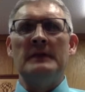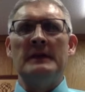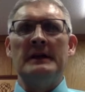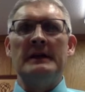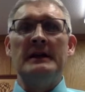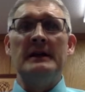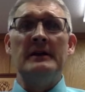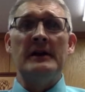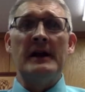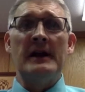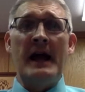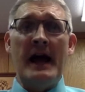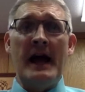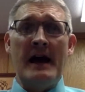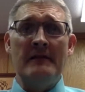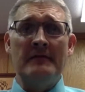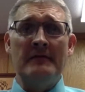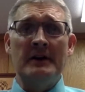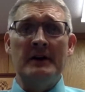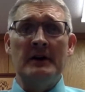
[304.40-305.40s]
a year and a
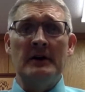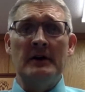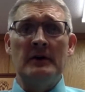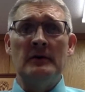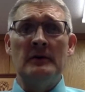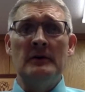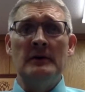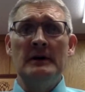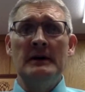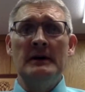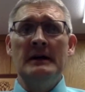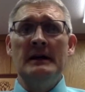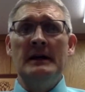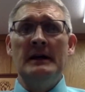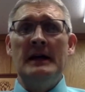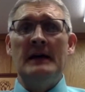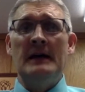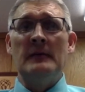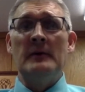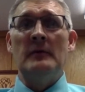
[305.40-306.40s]
half ago,
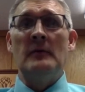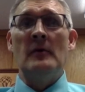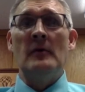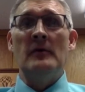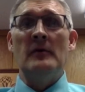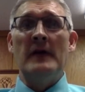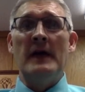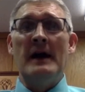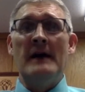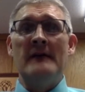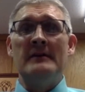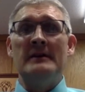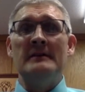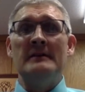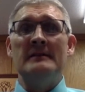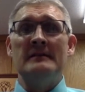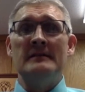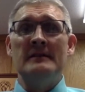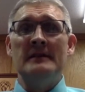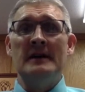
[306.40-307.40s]
and we won't have
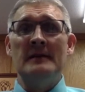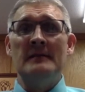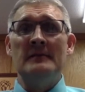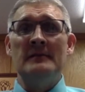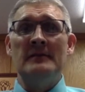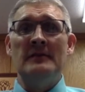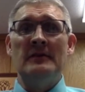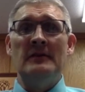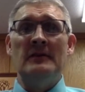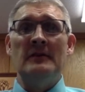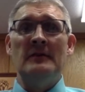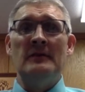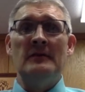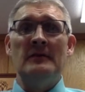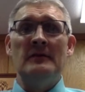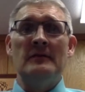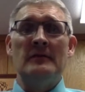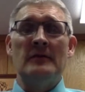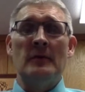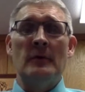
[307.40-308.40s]
it come to
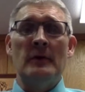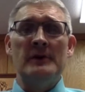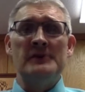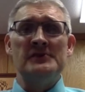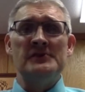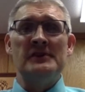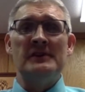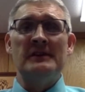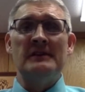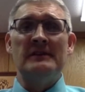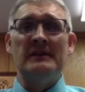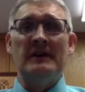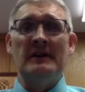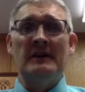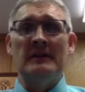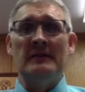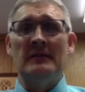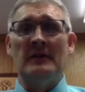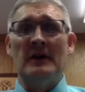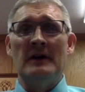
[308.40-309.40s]
fruition
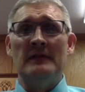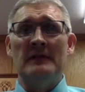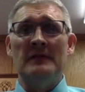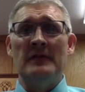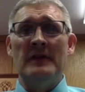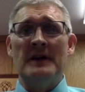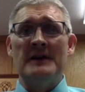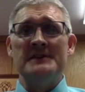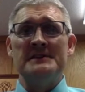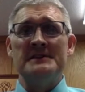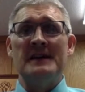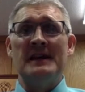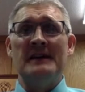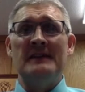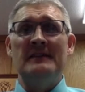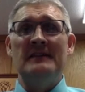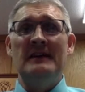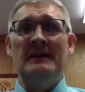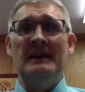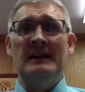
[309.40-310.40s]
until the fall of
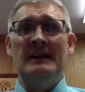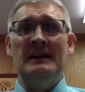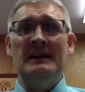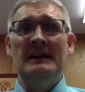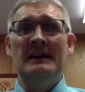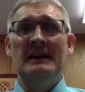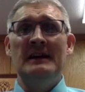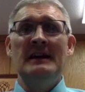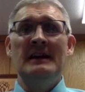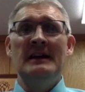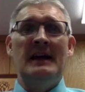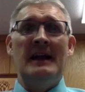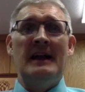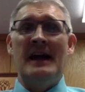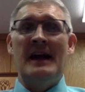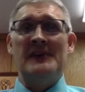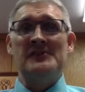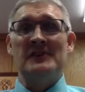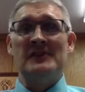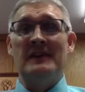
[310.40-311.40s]
2019. And
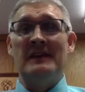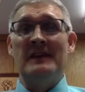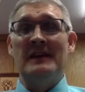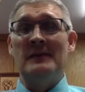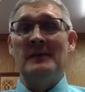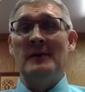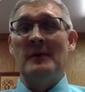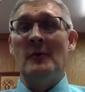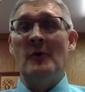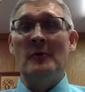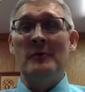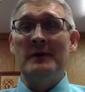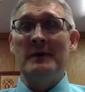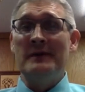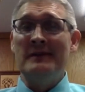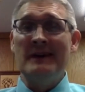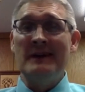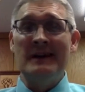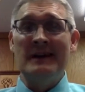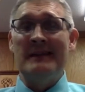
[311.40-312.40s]
actually then we won't be
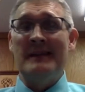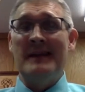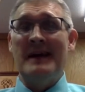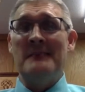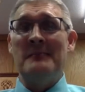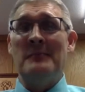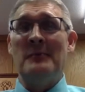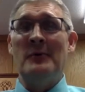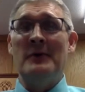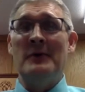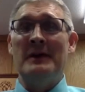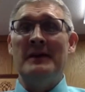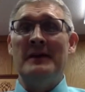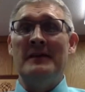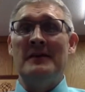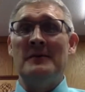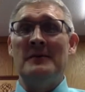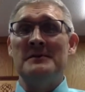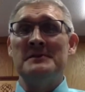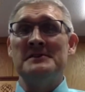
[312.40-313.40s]
done at that point
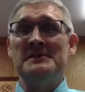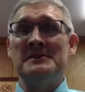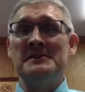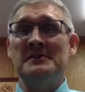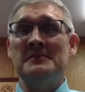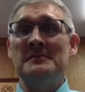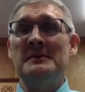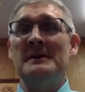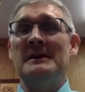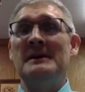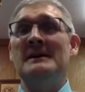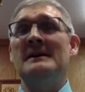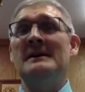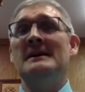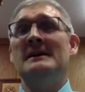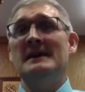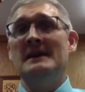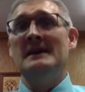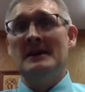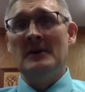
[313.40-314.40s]
either. We'll still be
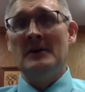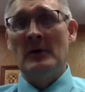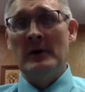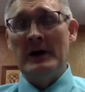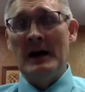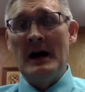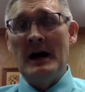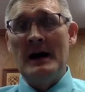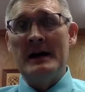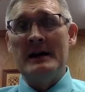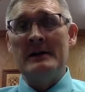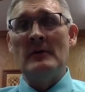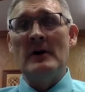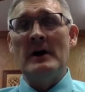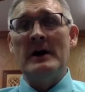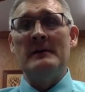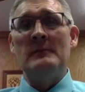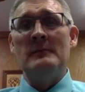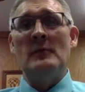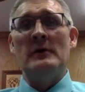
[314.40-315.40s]
going on and
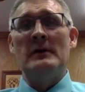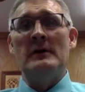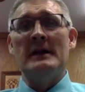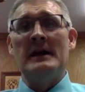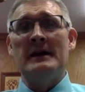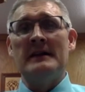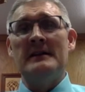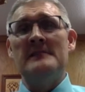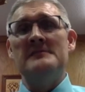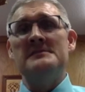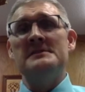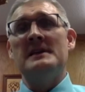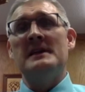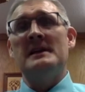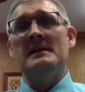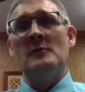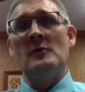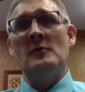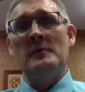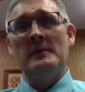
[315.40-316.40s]
writing more electives and
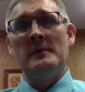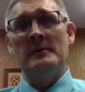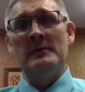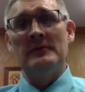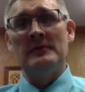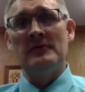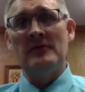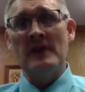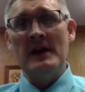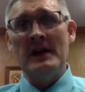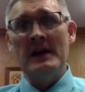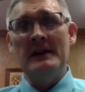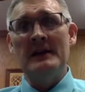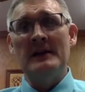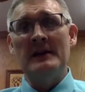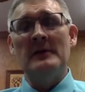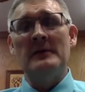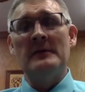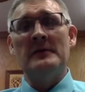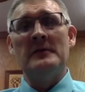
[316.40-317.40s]
getting more people trained and
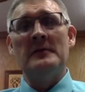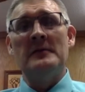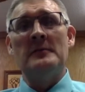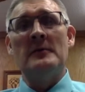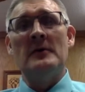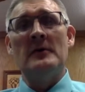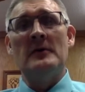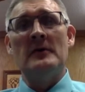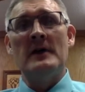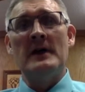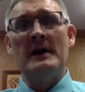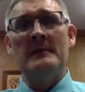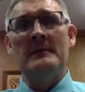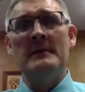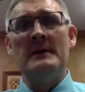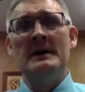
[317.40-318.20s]
going through the program.